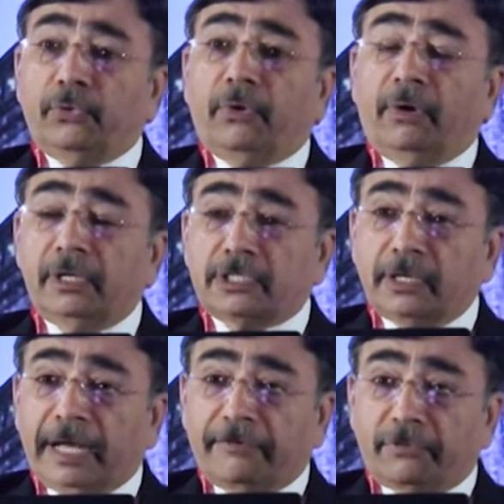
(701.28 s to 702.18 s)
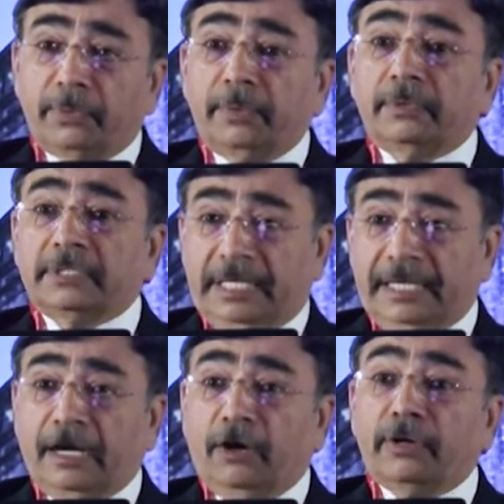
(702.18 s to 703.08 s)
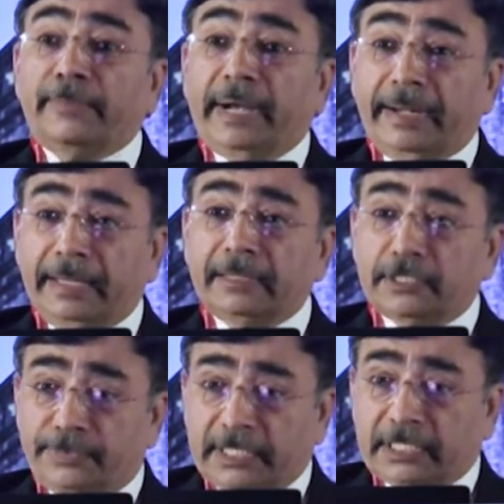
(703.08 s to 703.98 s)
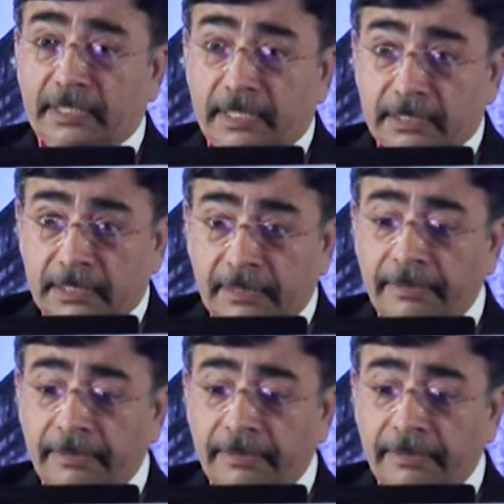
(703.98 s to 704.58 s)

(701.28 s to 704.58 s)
You also have to see how depending this patient is,